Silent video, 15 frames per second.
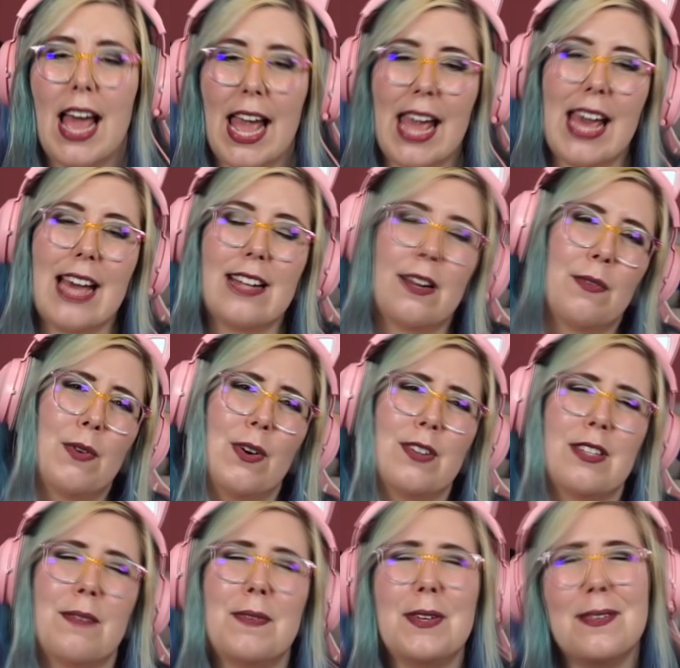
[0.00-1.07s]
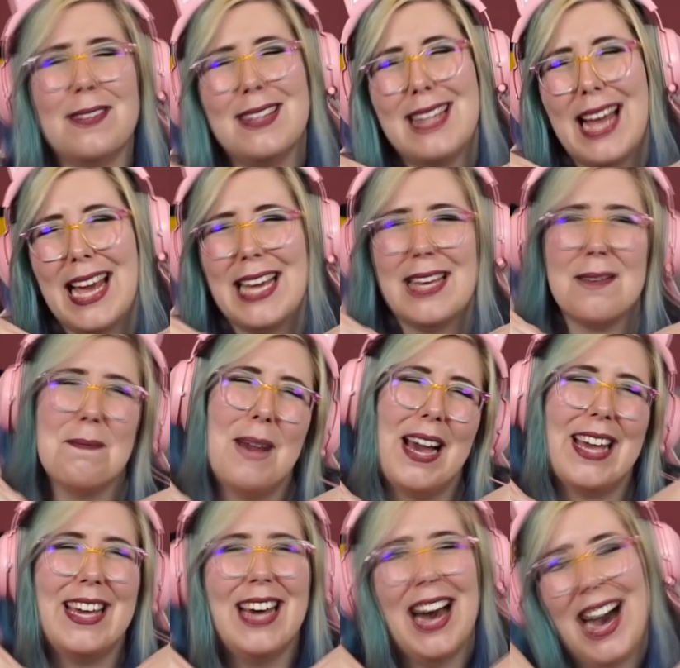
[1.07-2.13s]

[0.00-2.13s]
And, of course, if you like my